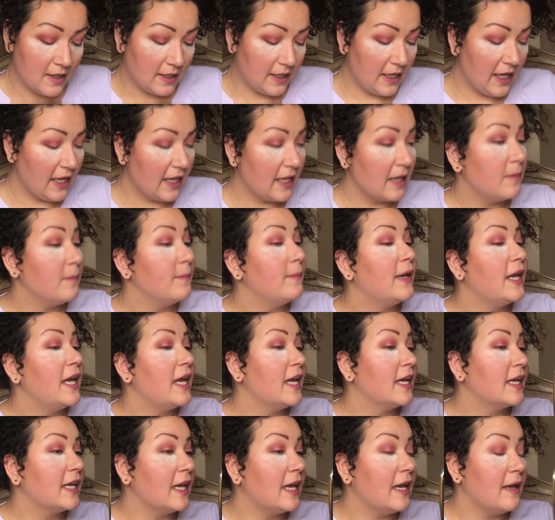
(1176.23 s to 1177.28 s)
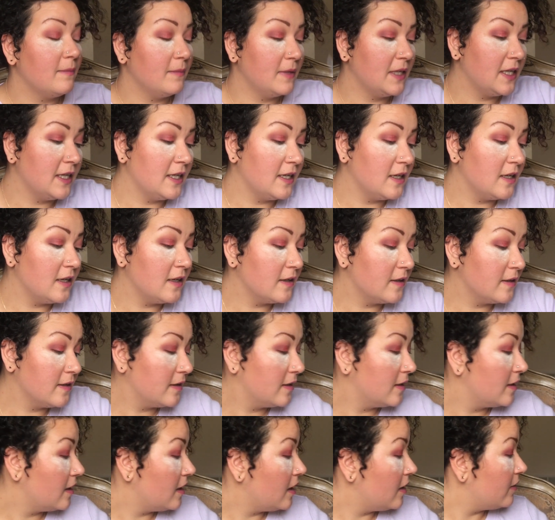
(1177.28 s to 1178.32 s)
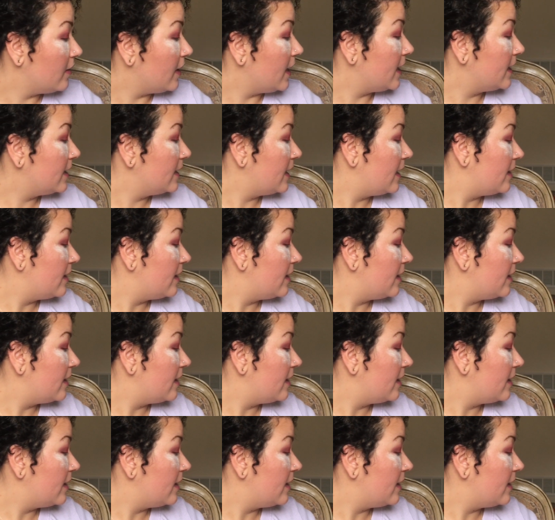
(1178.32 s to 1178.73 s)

kicking back at me here. All right,